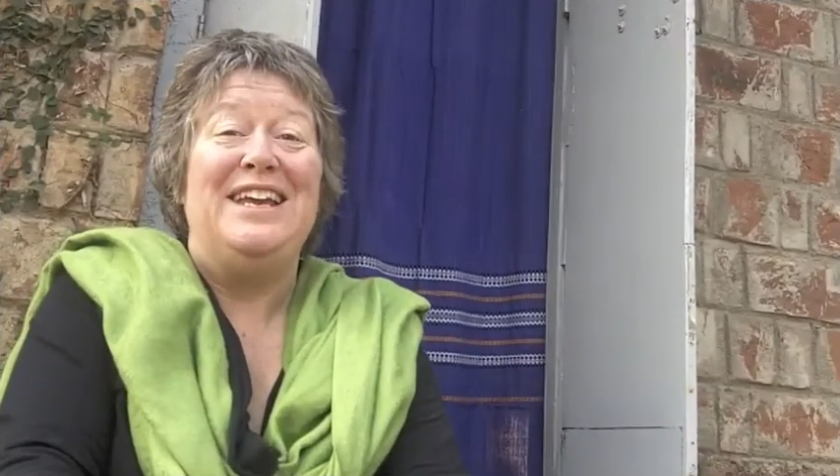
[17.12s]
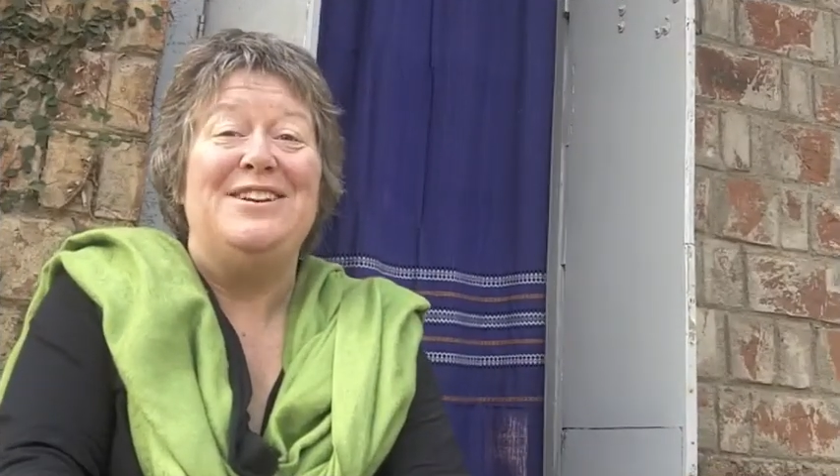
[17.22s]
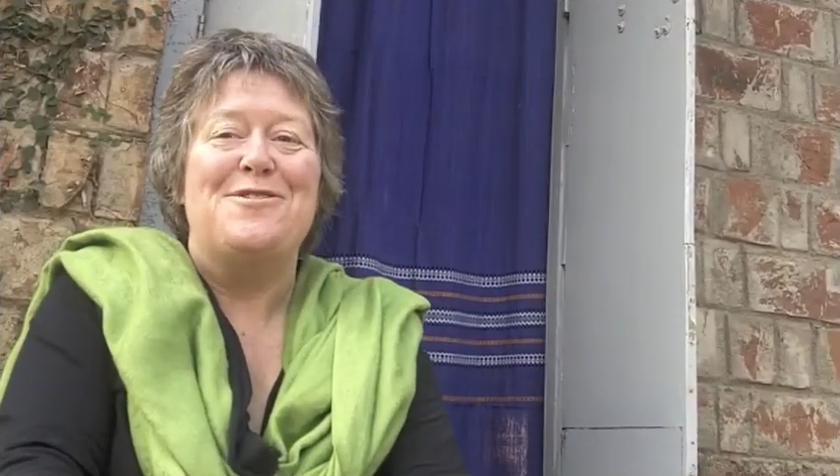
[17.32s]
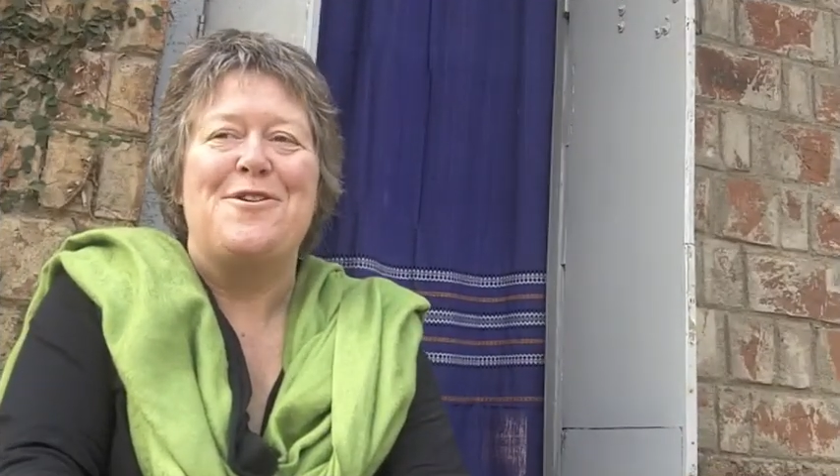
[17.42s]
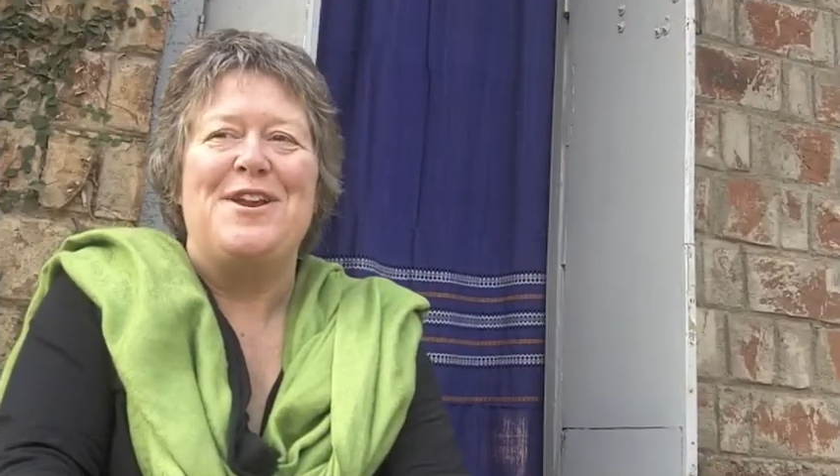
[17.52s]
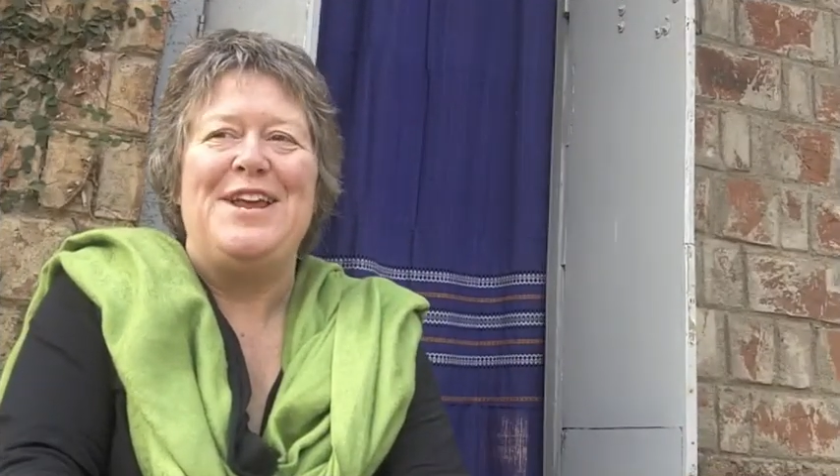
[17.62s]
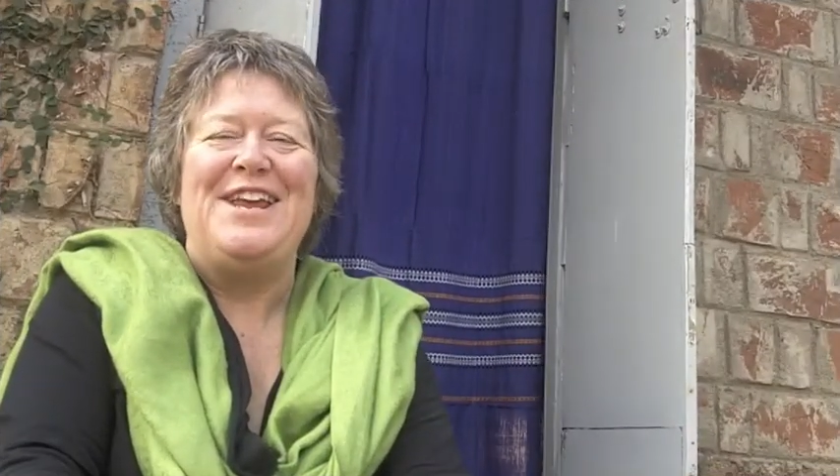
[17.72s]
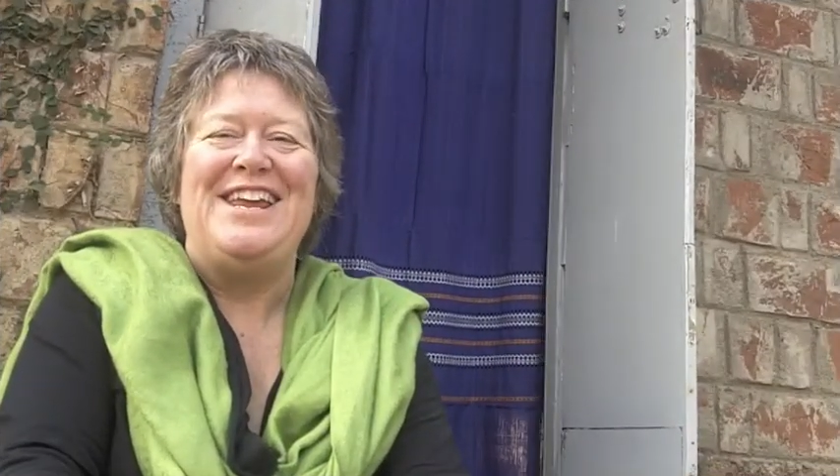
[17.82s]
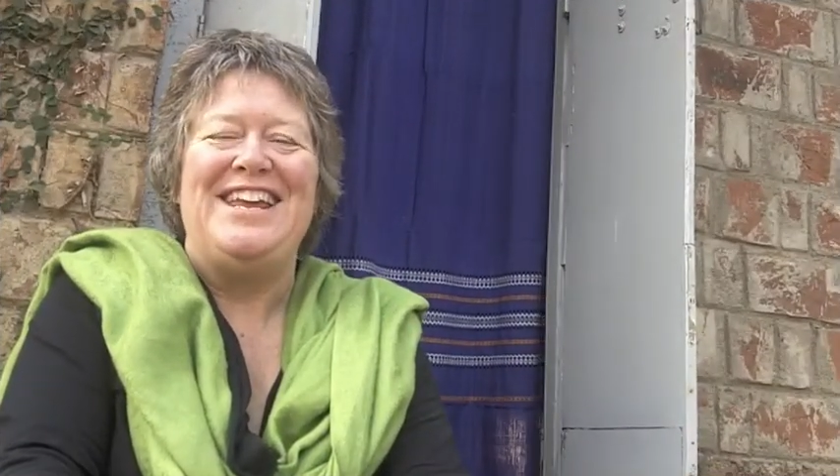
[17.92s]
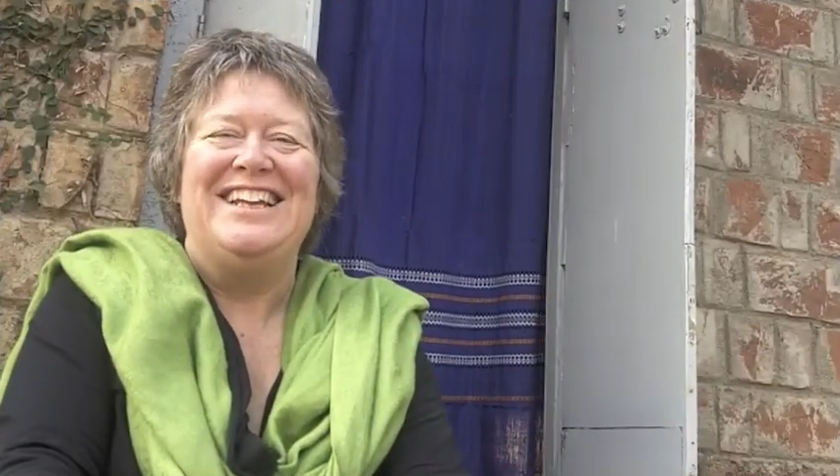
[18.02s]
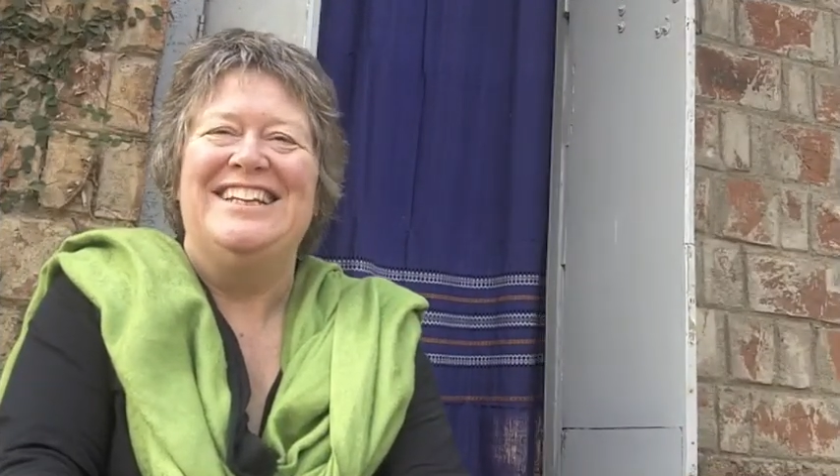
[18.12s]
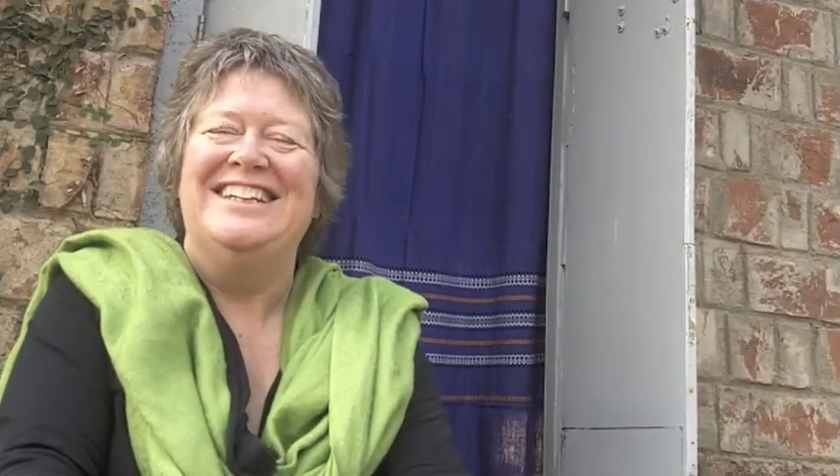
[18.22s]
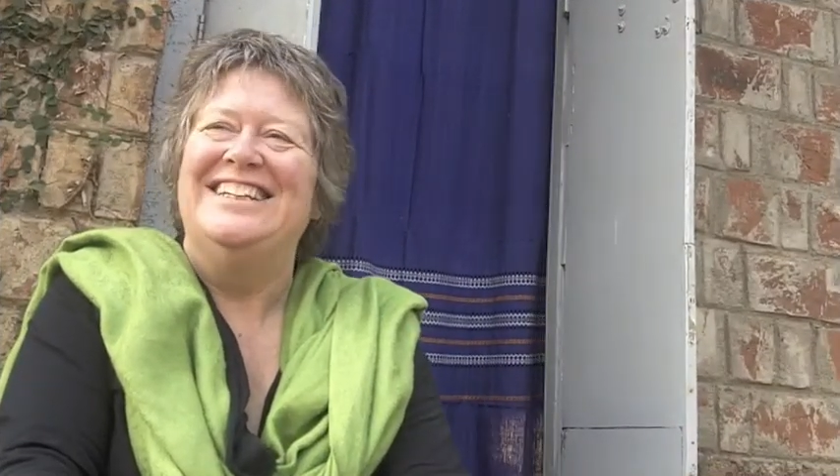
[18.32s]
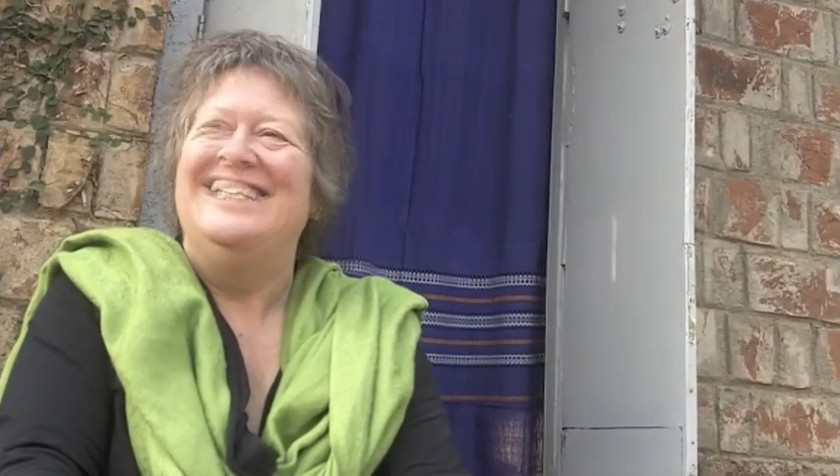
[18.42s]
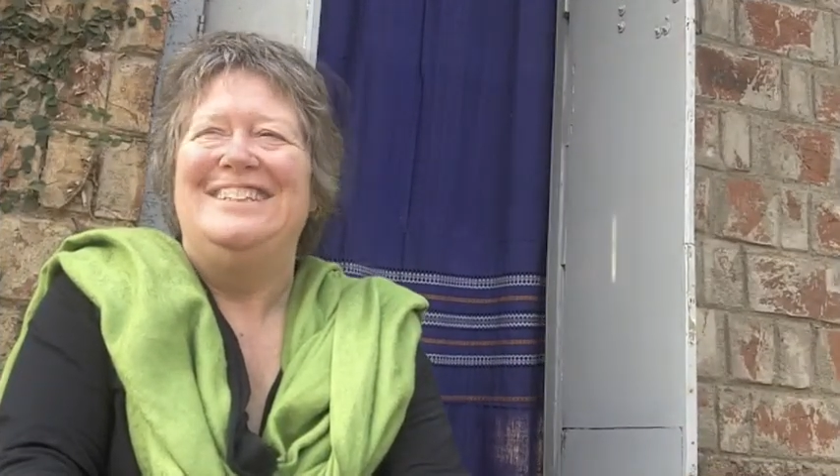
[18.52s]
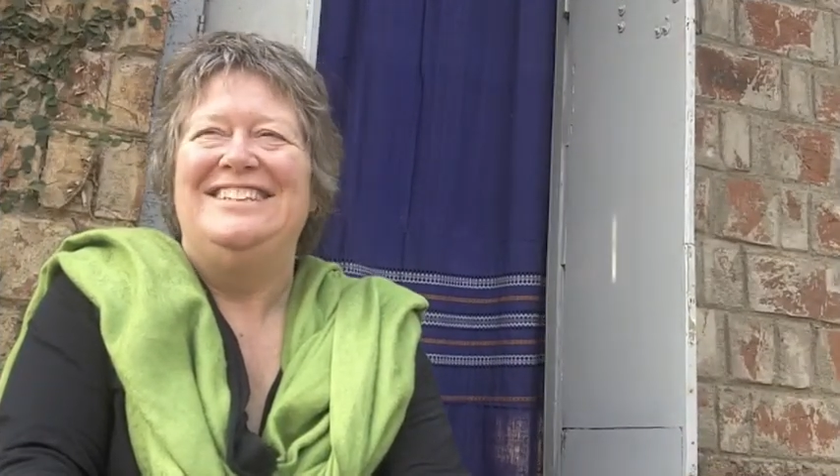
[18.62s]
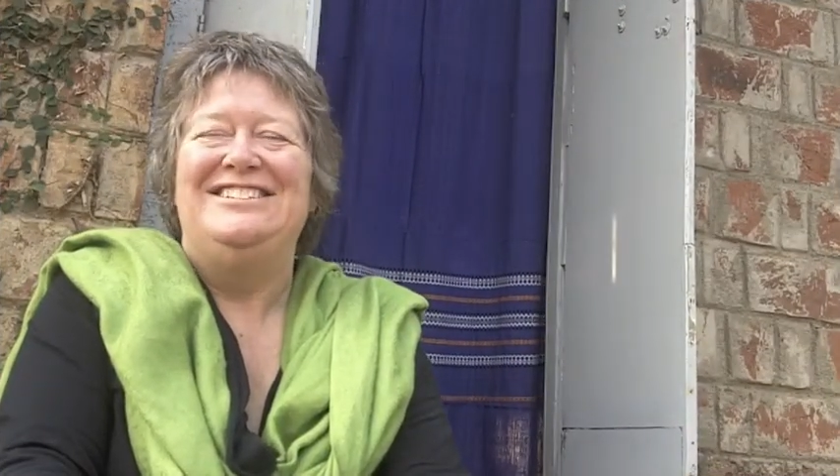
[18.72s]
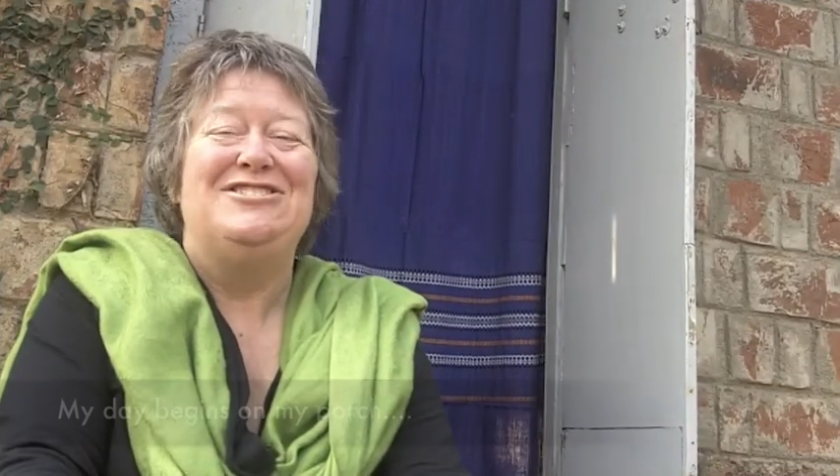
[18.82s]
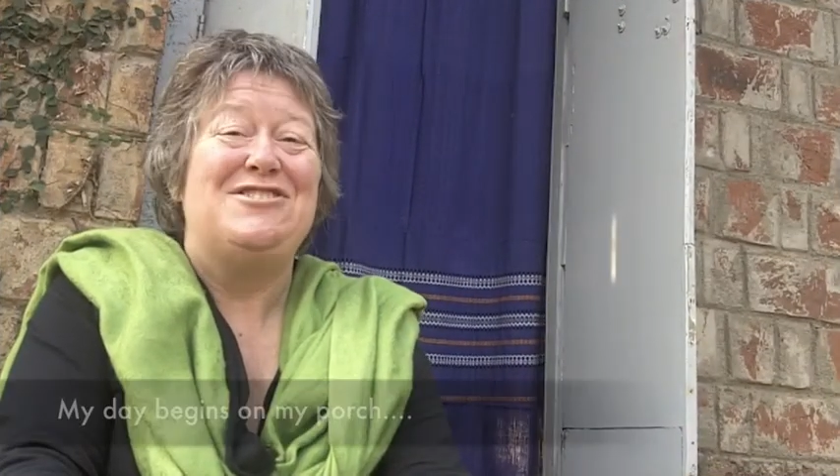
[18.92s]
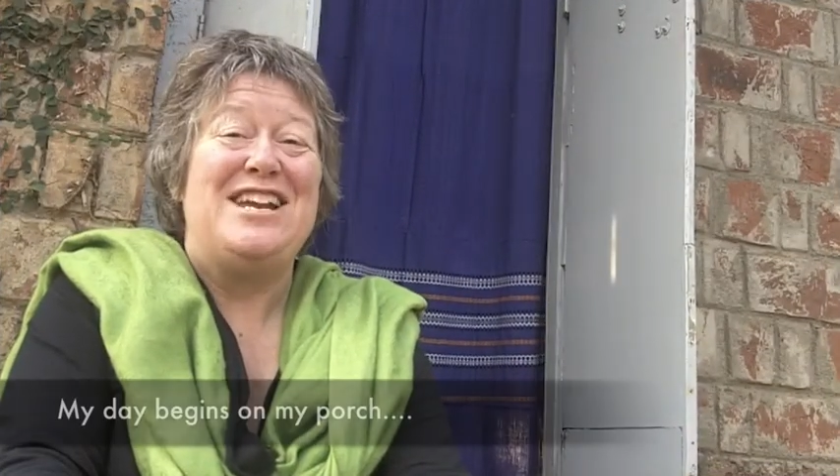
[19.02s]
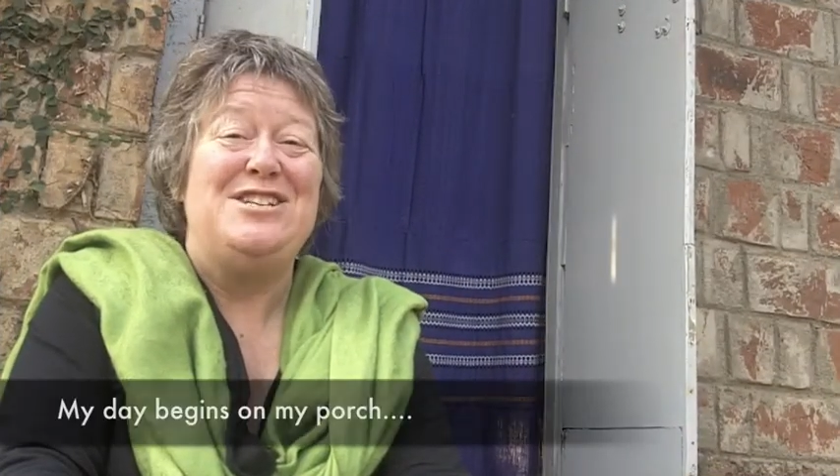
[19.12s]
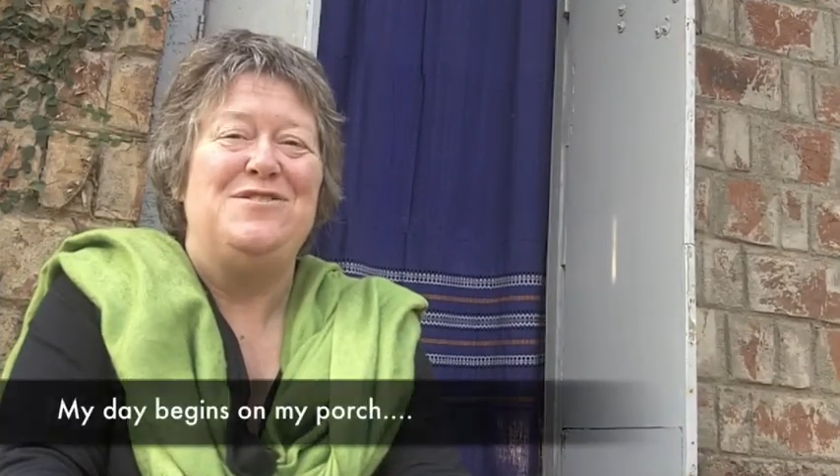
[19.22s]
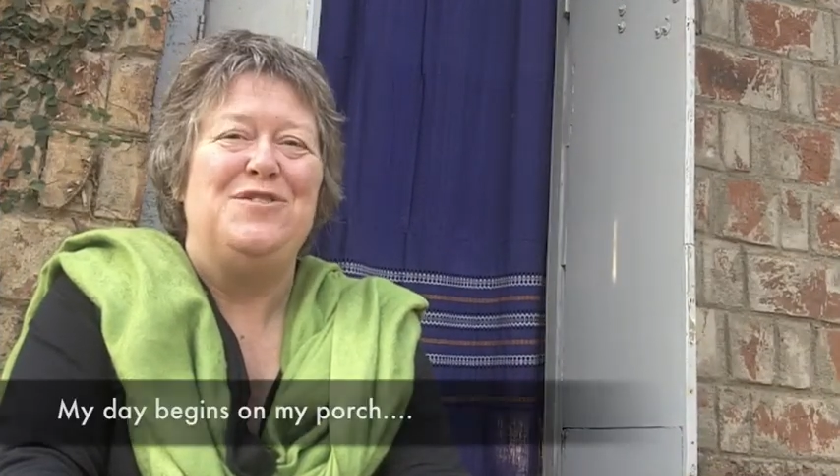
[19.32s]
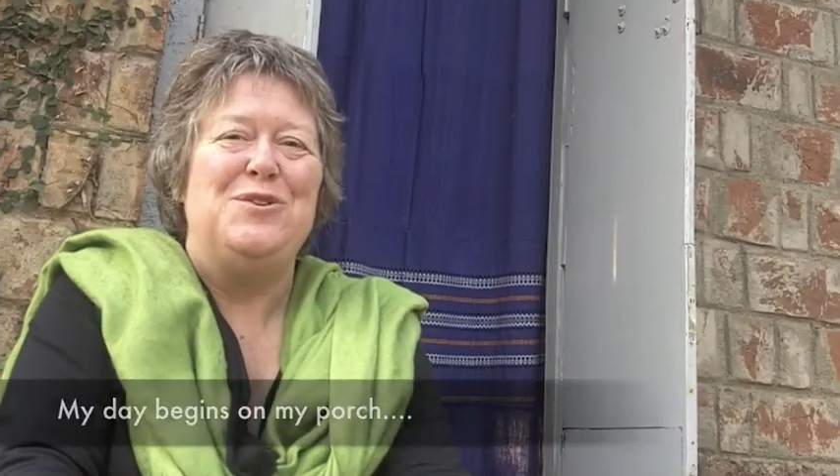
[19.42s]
being dirty, strange